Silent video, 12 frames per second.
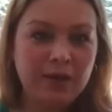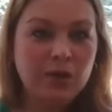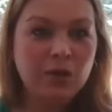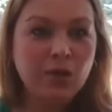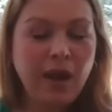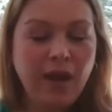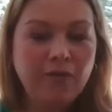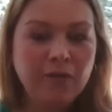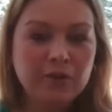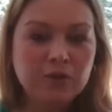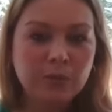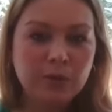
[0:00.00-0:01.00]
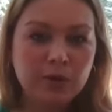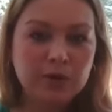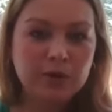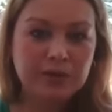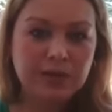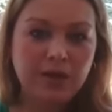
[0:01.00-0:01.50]
Your average
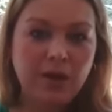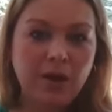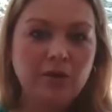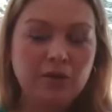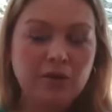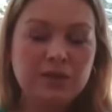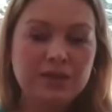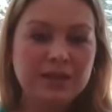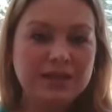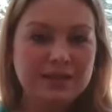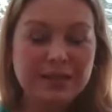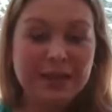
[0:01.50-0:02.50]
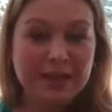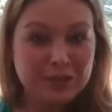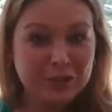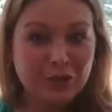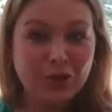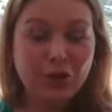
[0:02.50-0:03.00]
person understands that
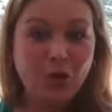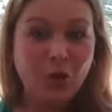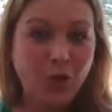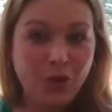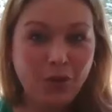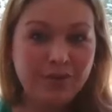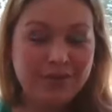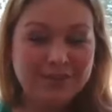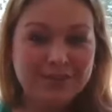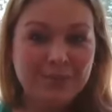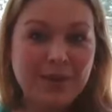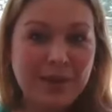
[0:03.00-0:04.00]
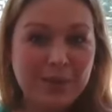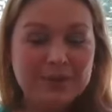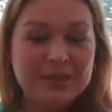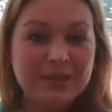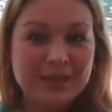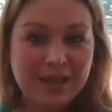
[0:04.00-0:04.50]
it's the goal to be able
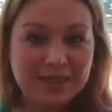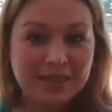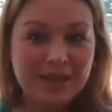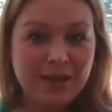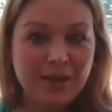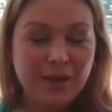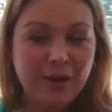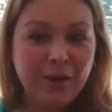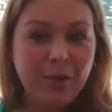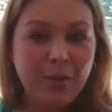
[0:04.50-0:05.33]
to get there,